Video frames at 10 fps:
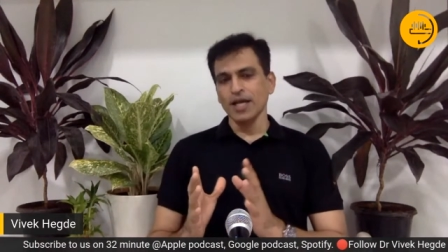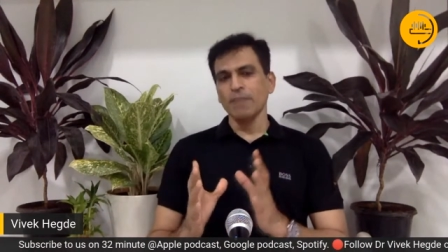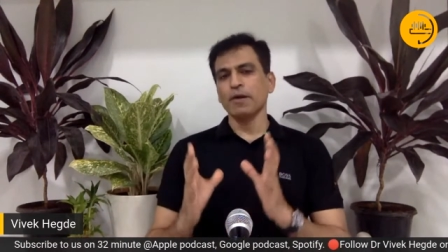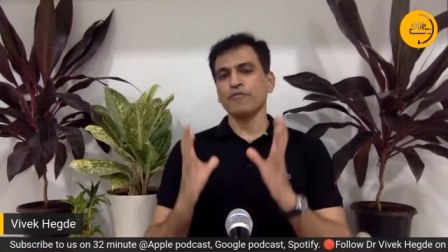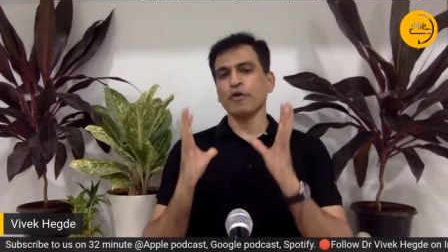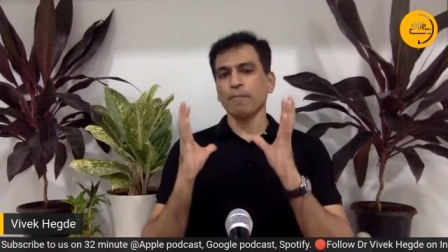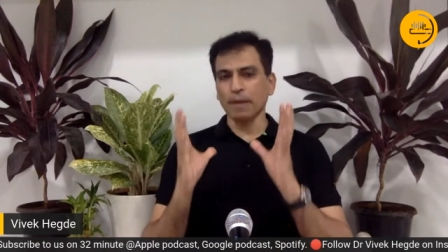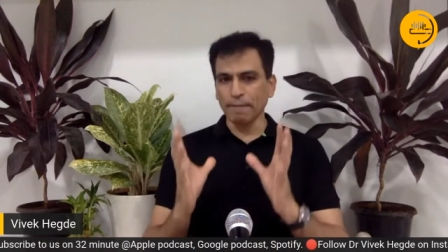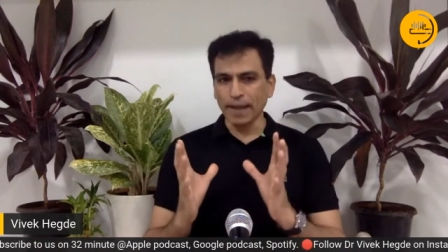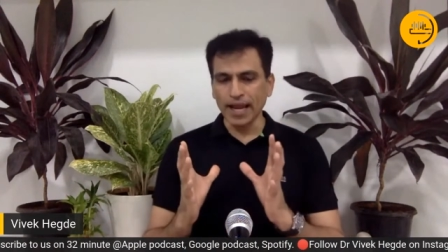But if you're
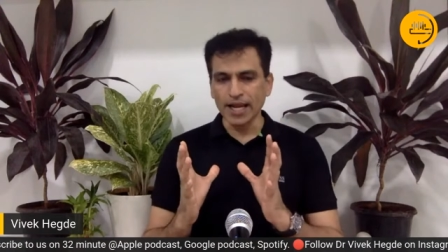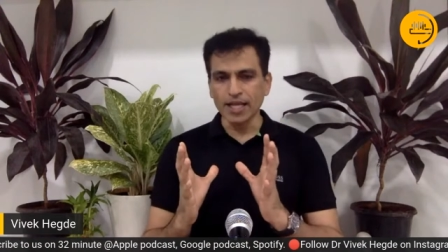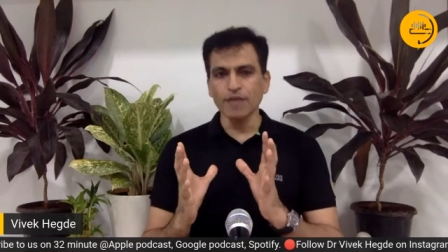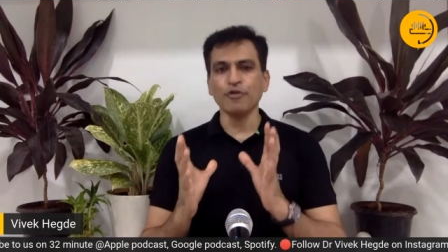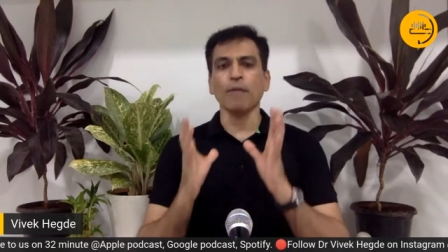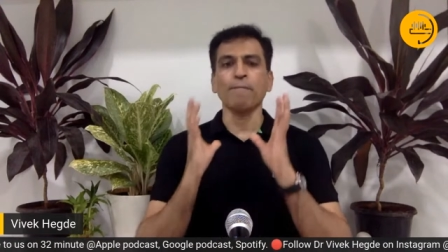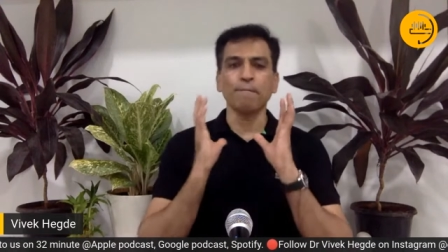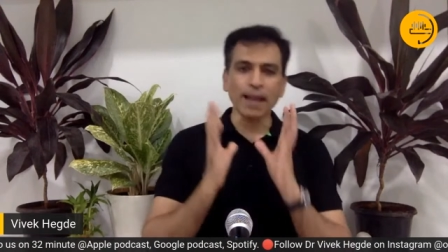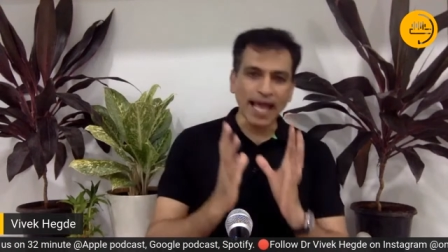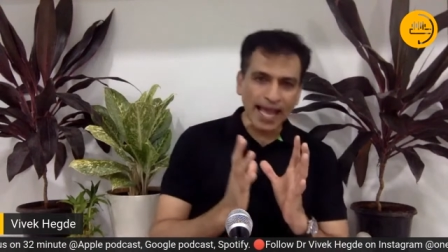prepared, if you're
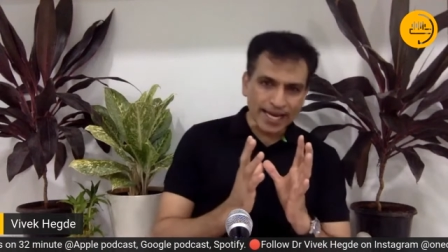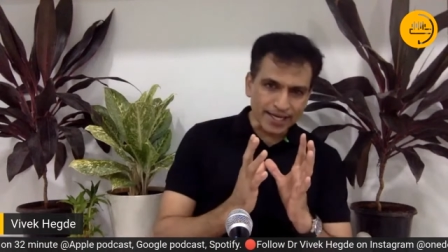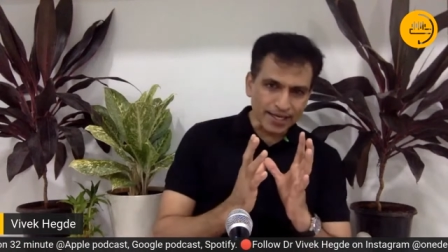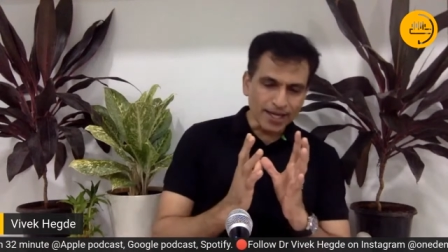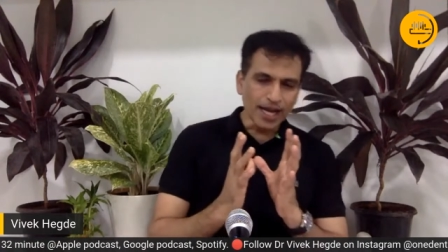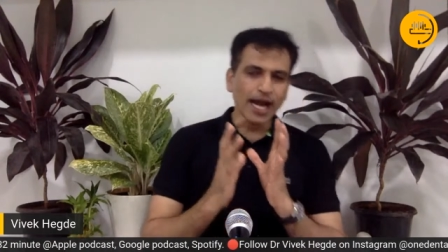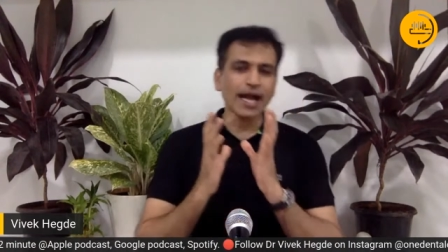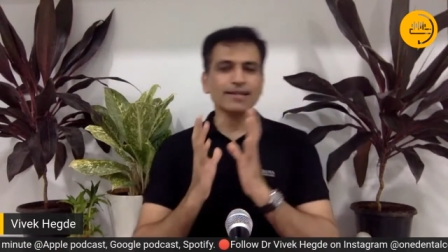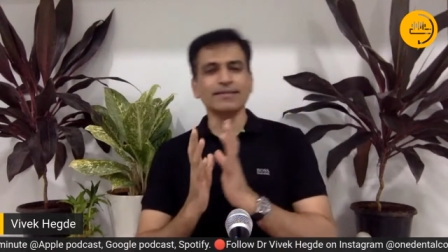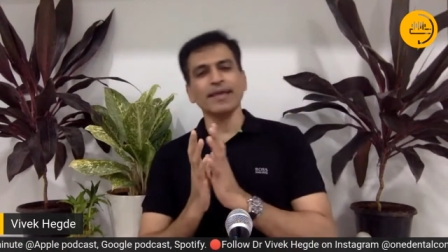planned, I
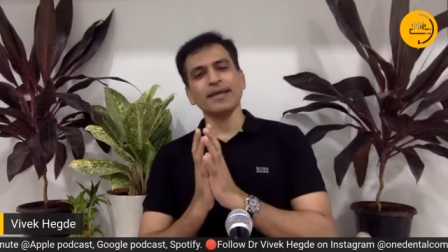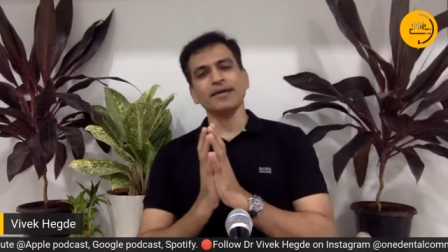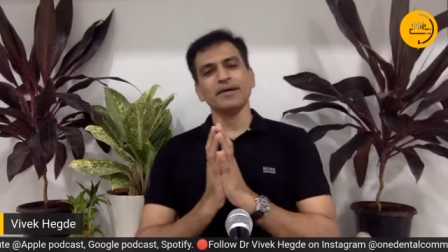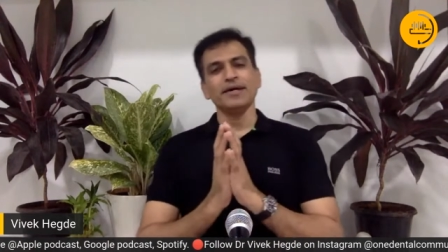think